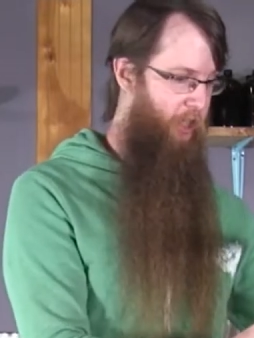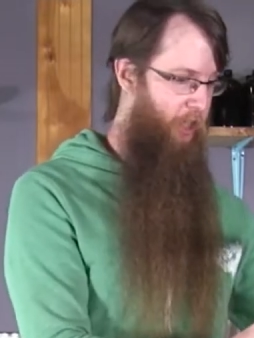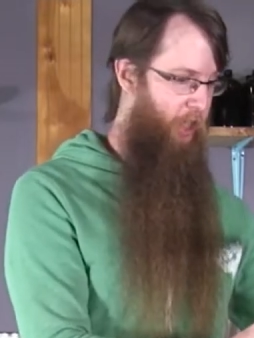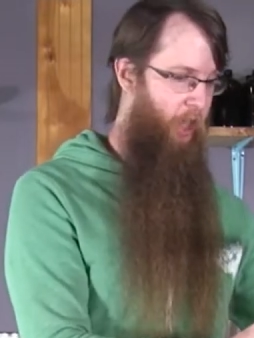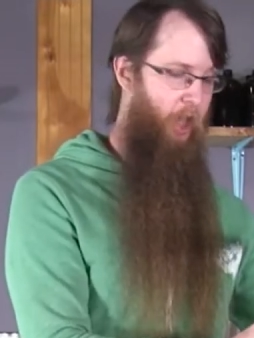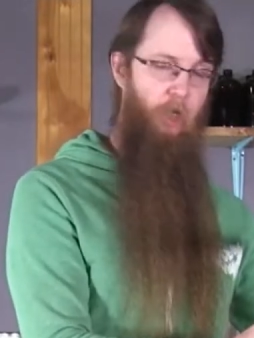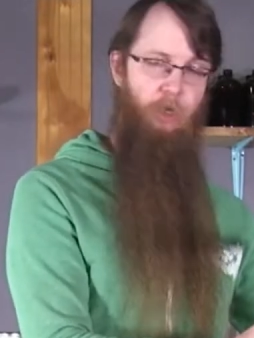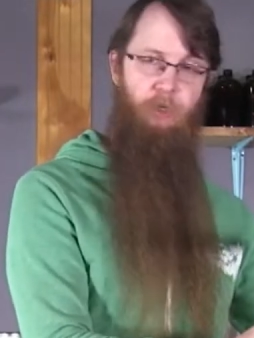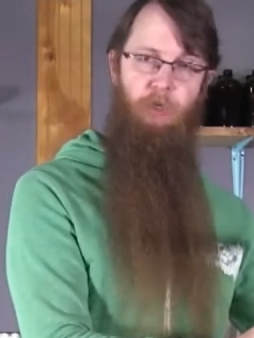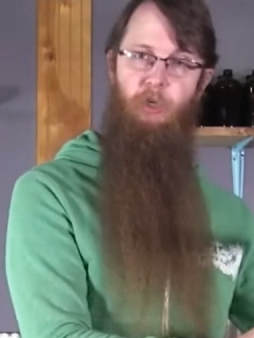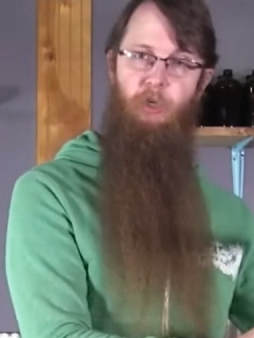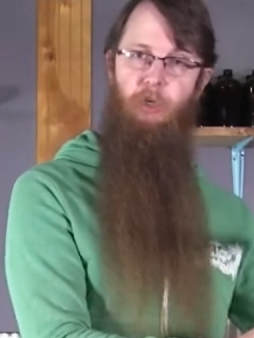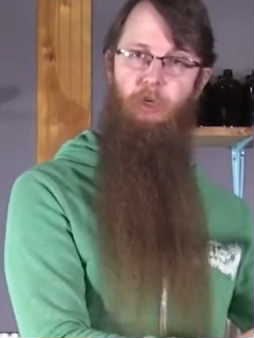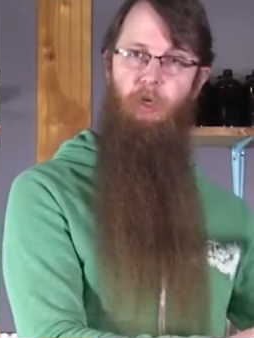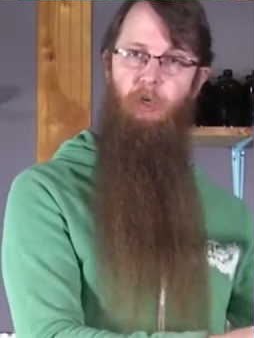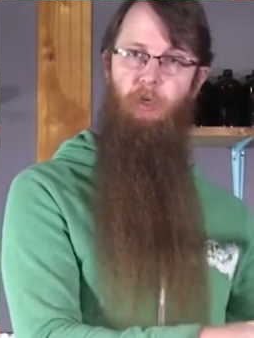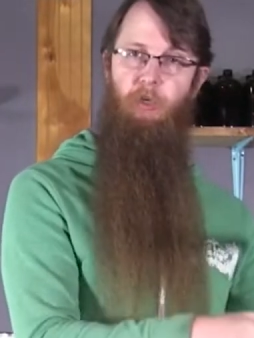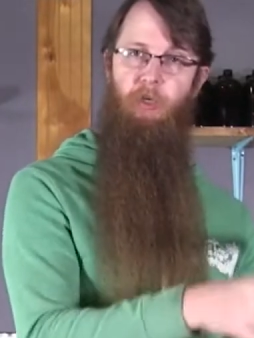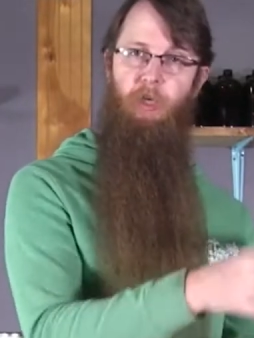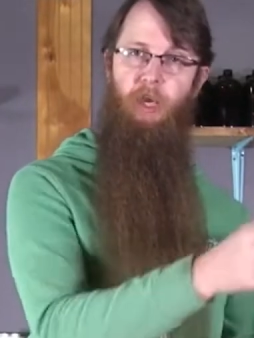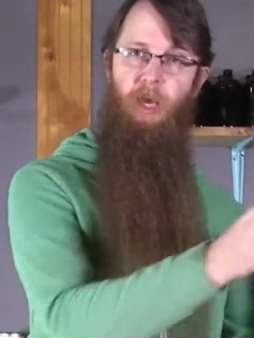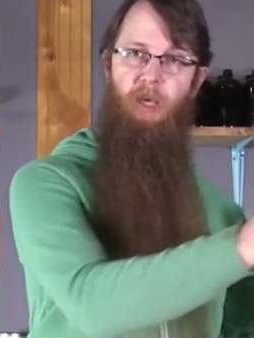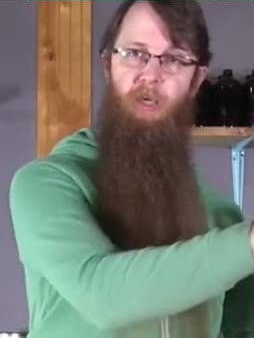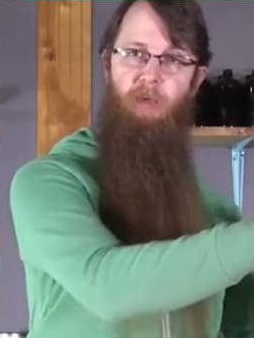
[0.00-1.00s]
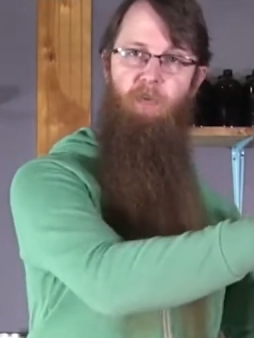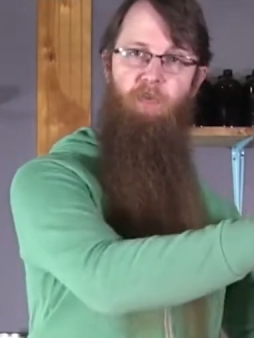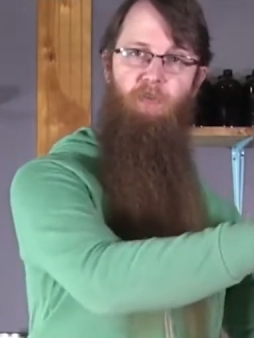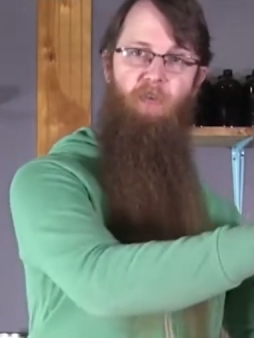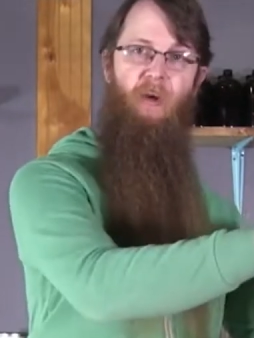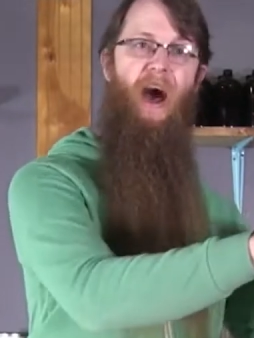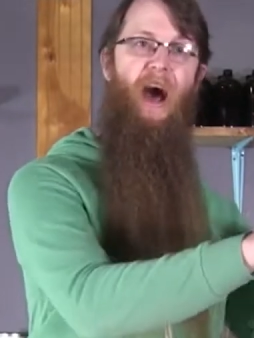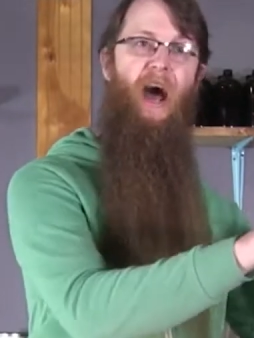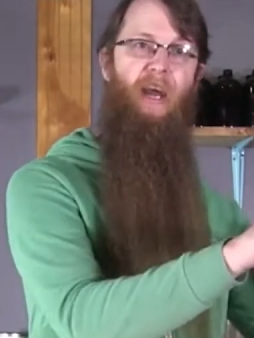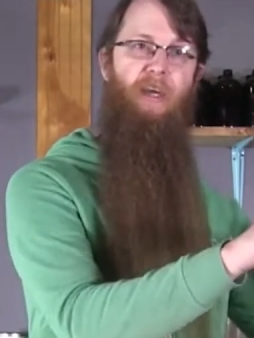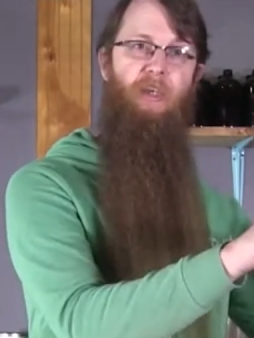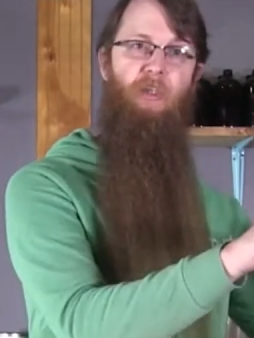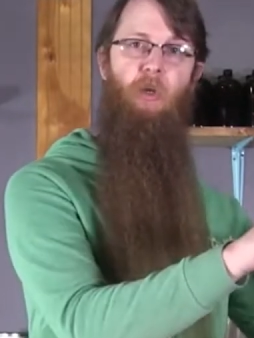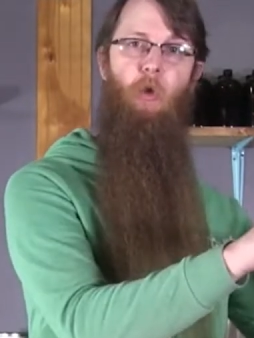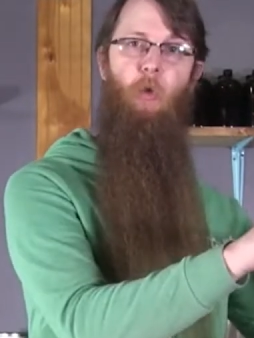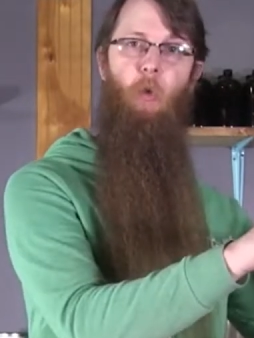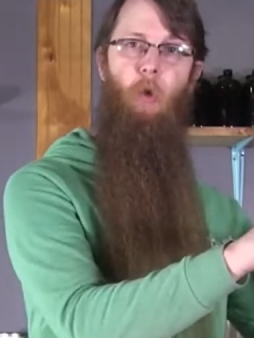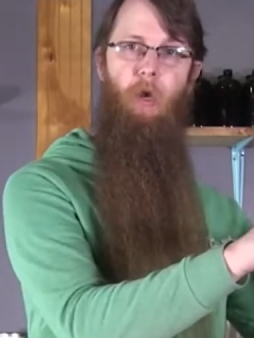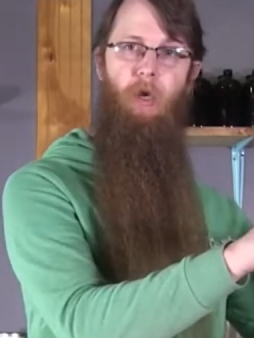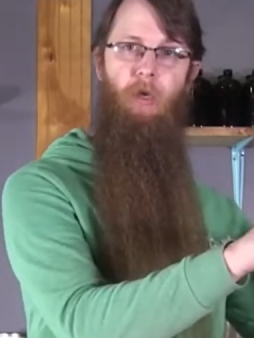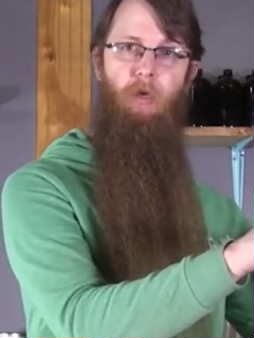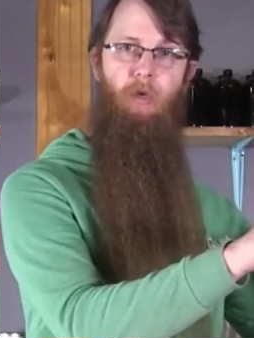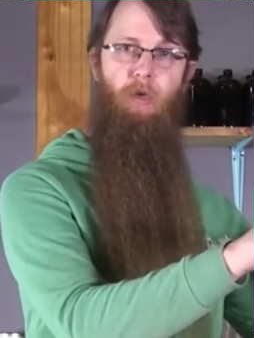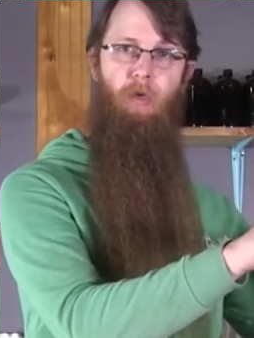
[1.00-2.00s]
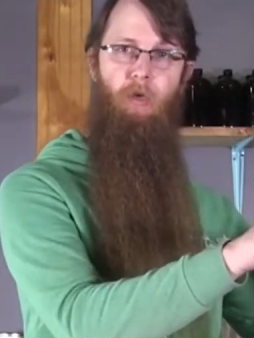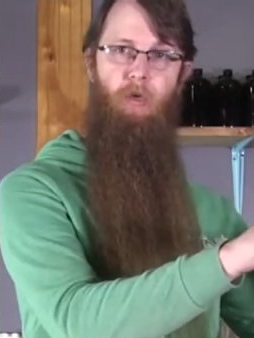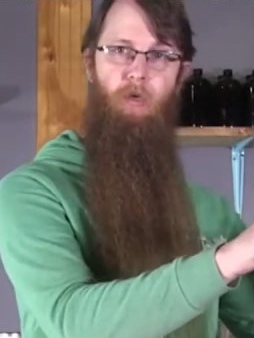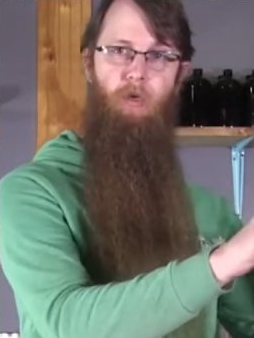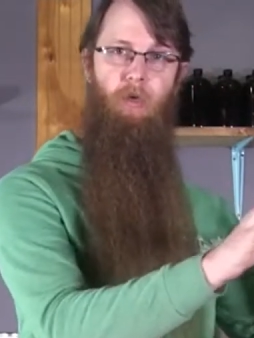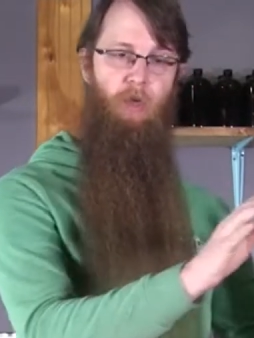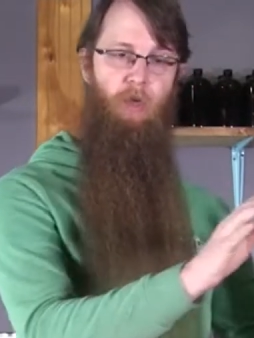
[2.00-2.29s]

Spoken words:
under kind of high torque